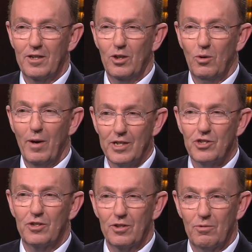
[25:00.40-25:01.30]

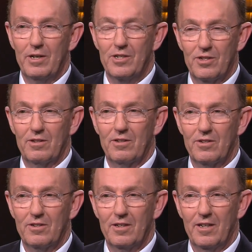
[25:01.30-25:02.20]
question the
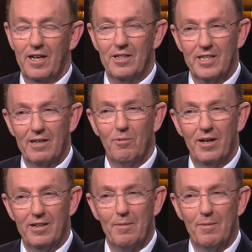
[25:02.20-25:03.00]
reasons and say, well,